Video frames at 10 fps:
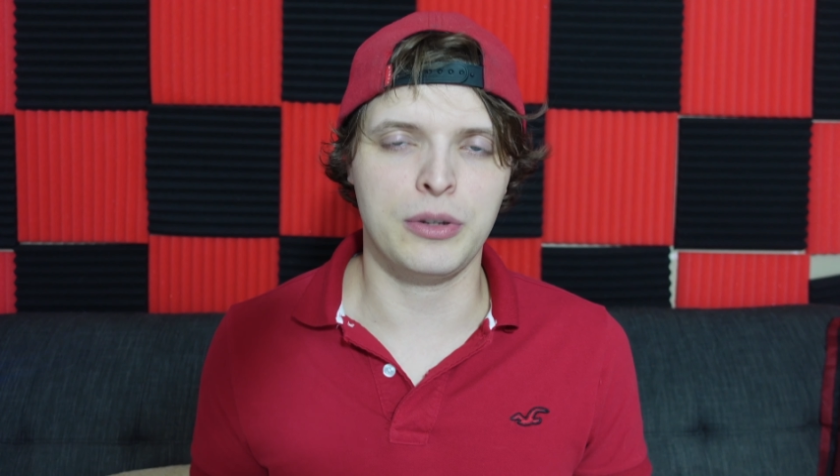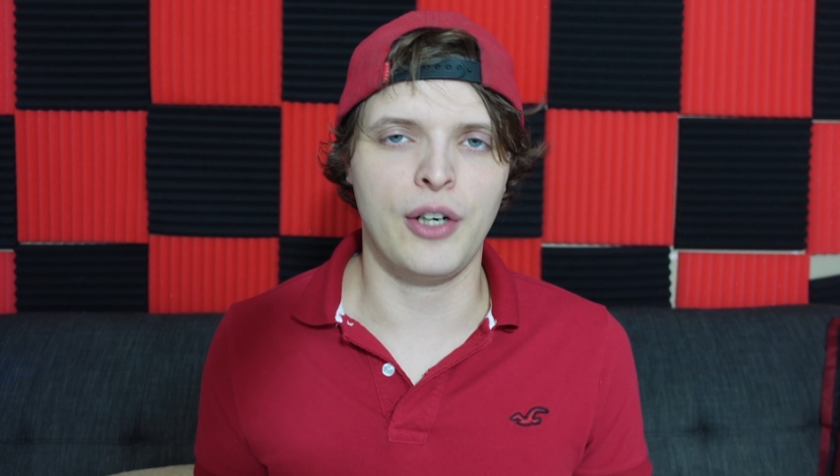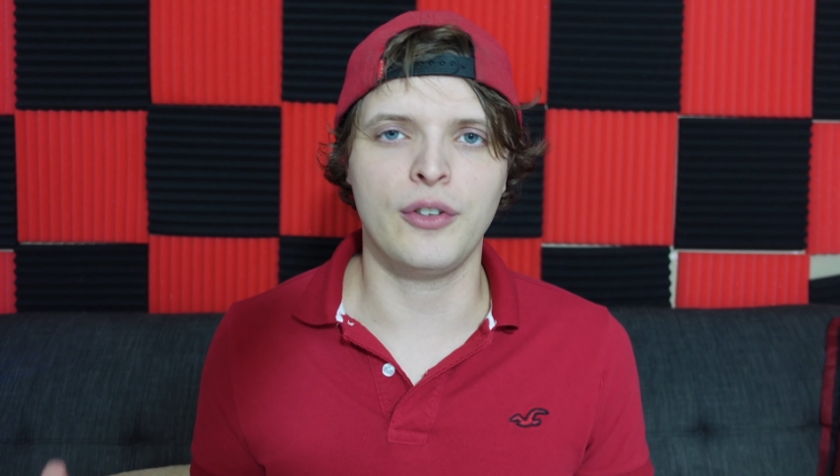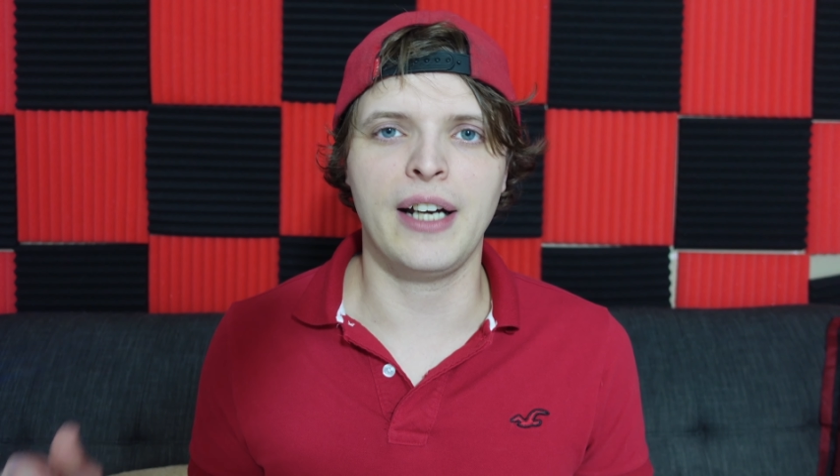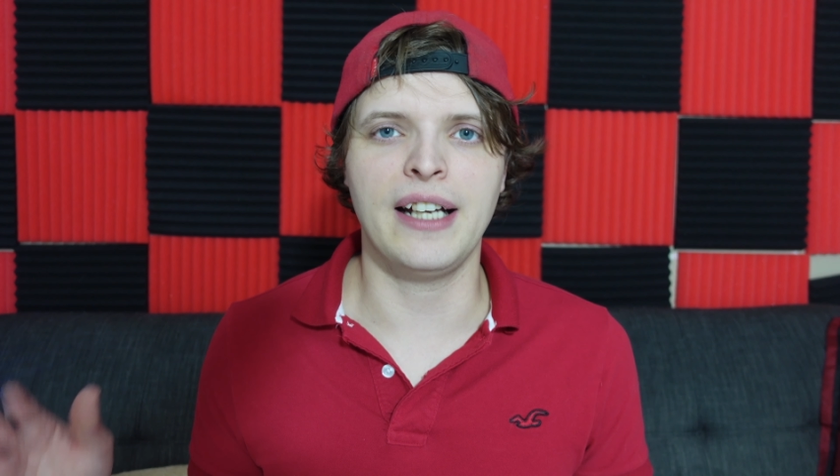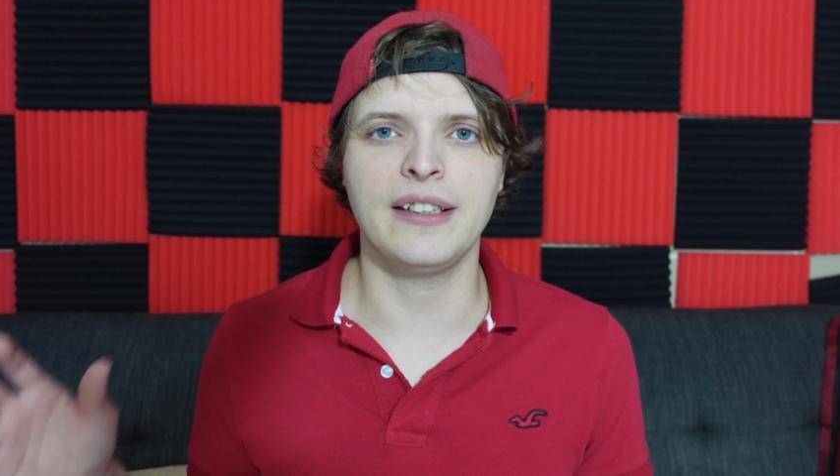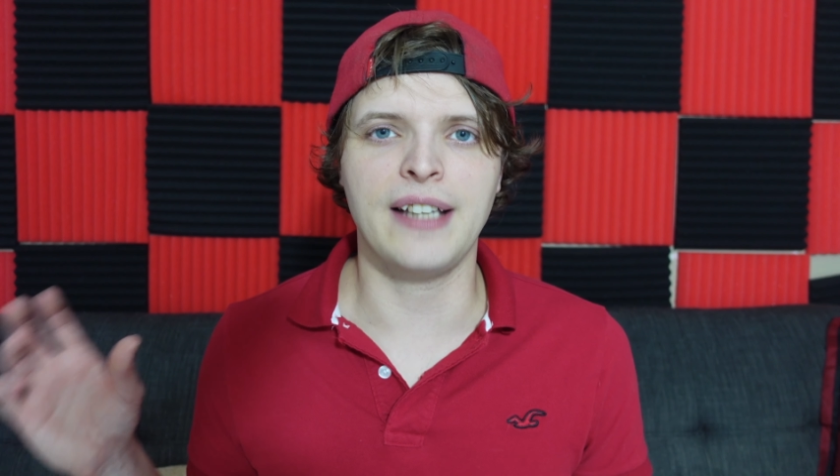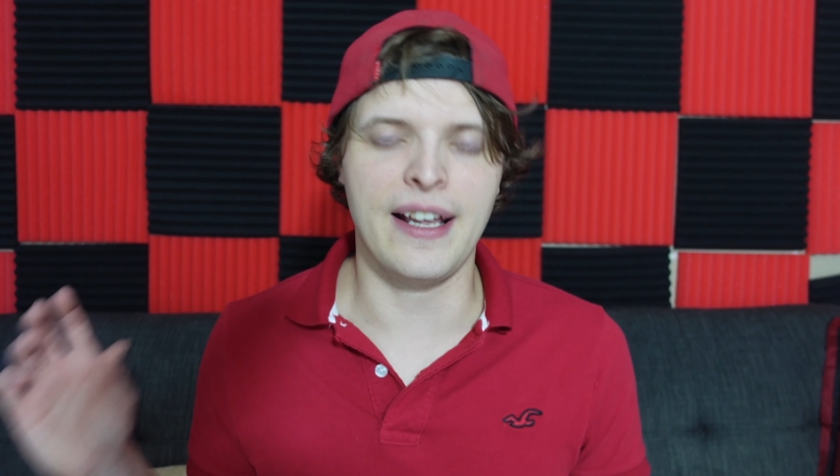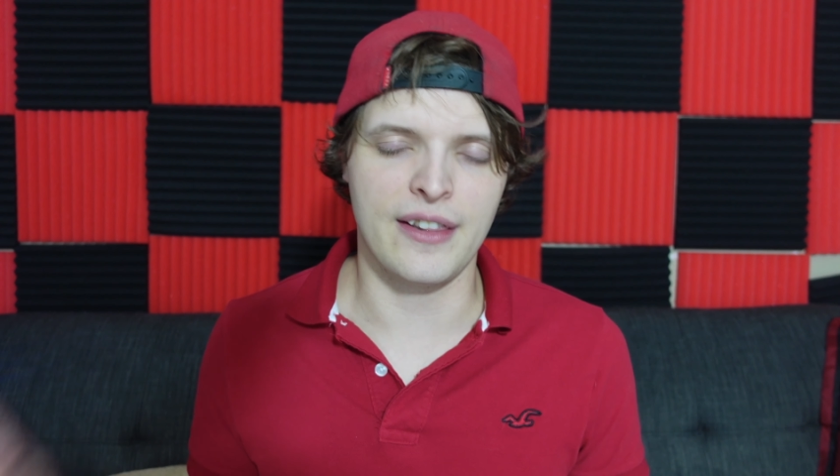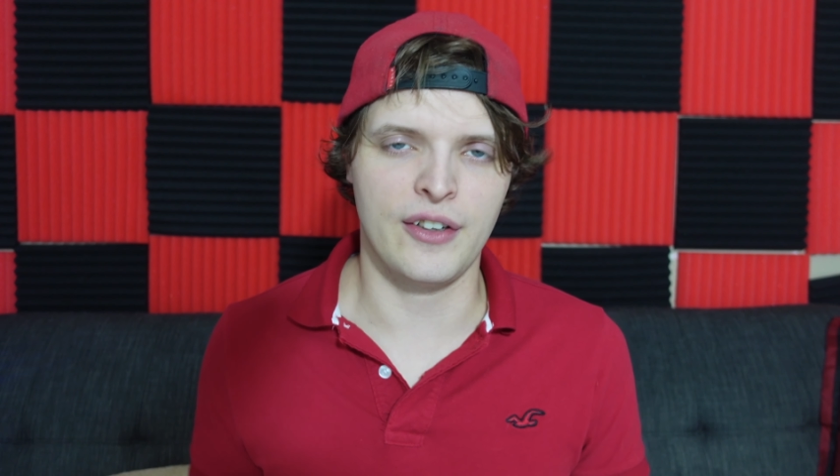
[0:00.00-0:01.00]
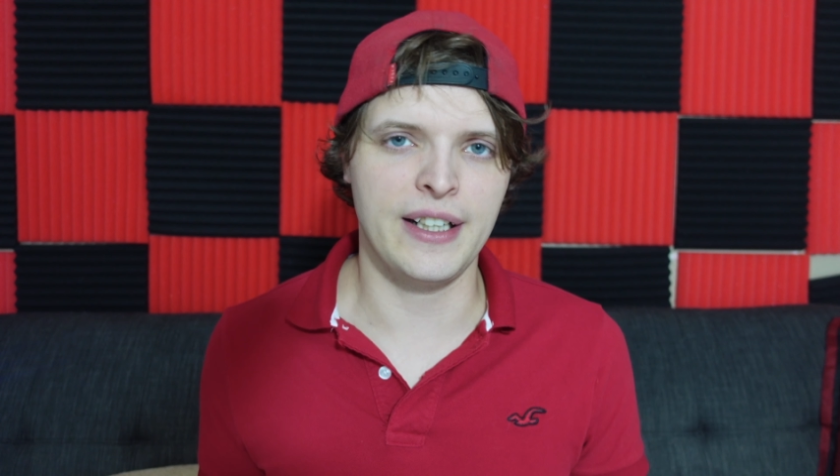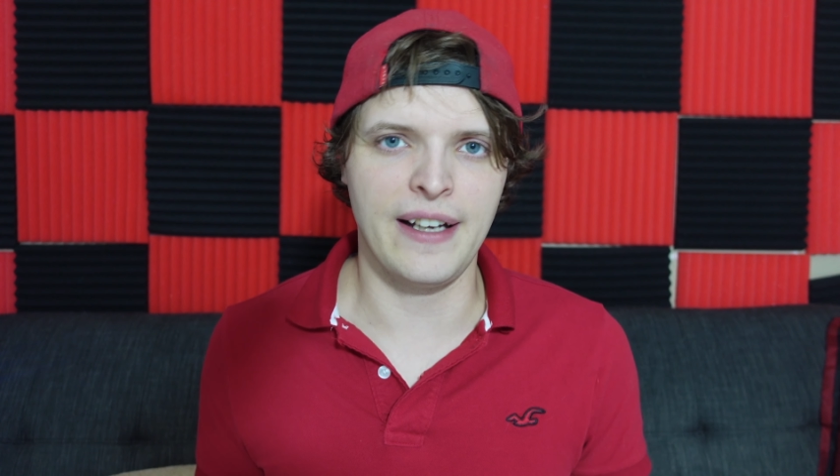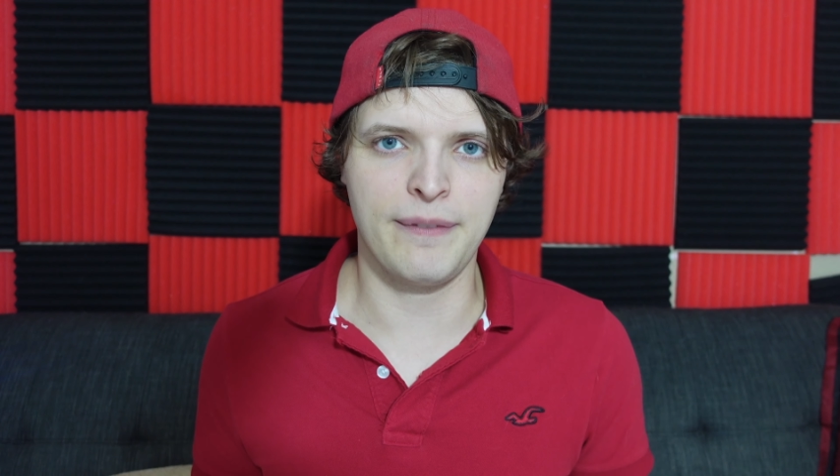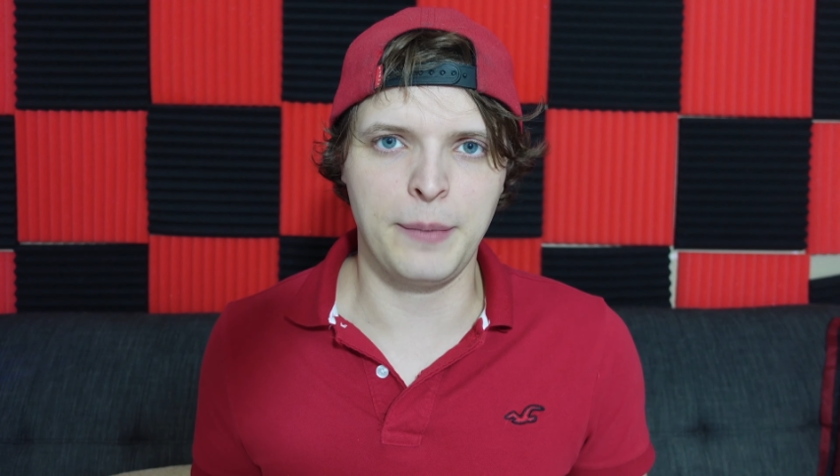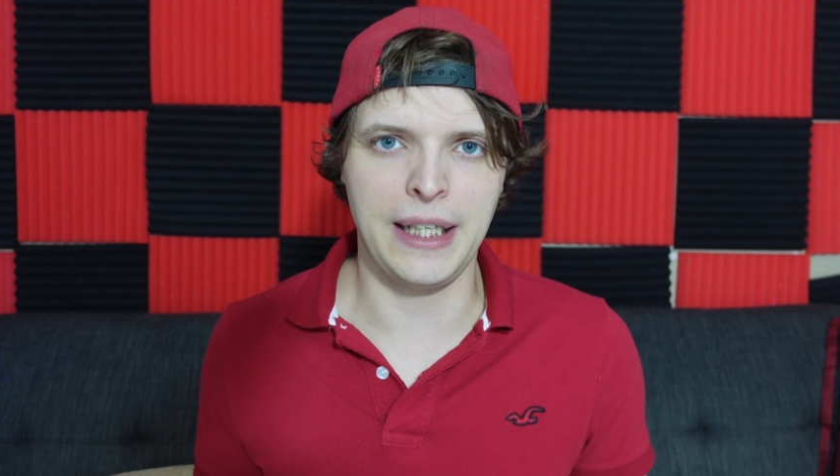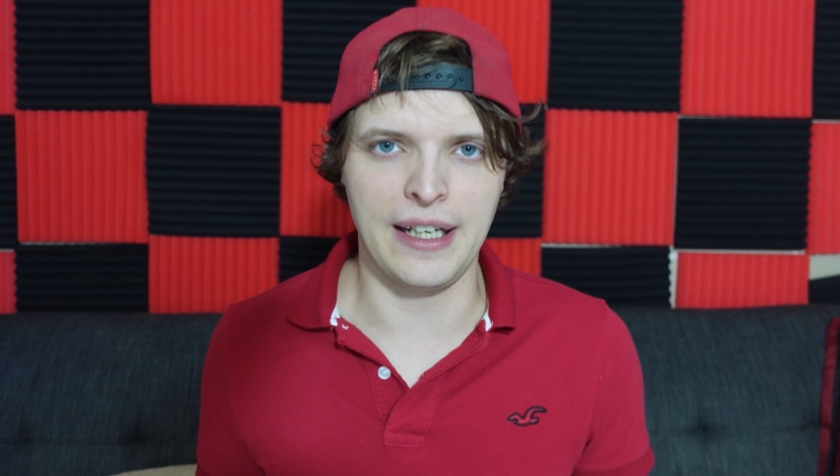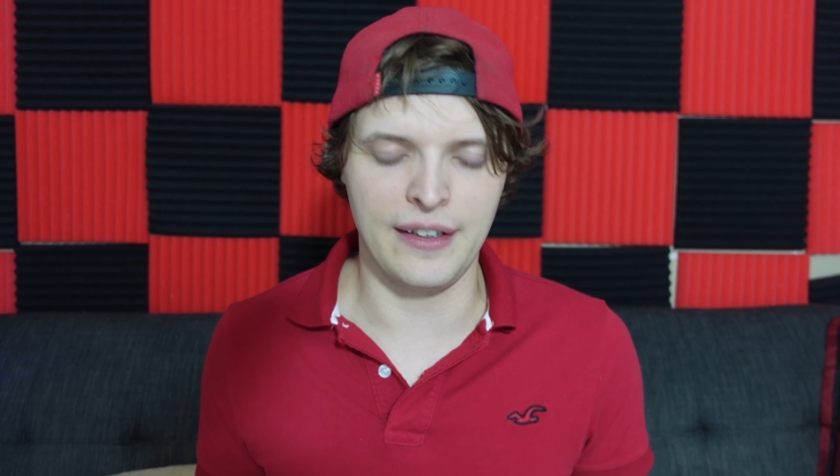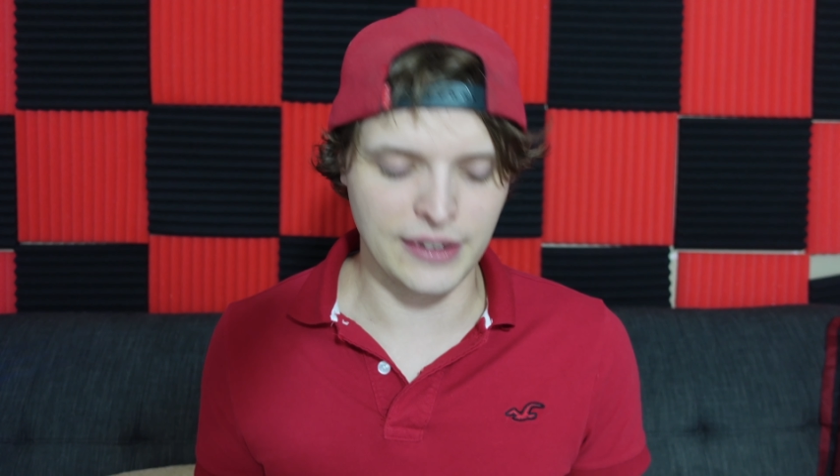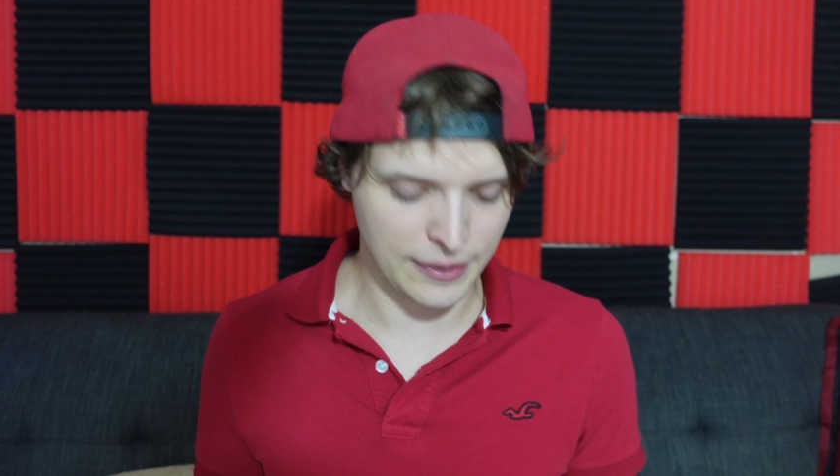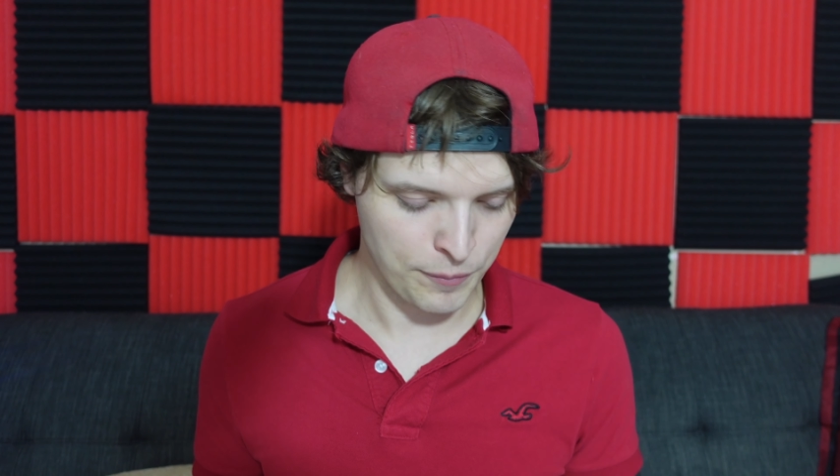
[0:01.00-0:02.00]
ProRes at thirty F P
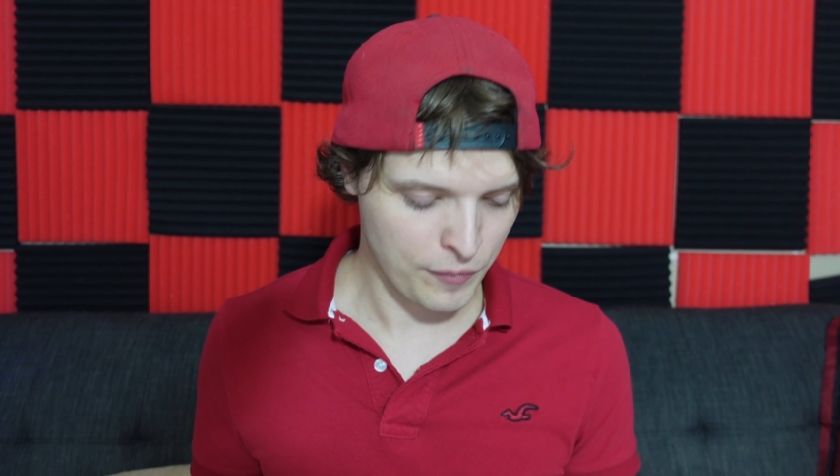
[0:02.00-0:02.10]
S.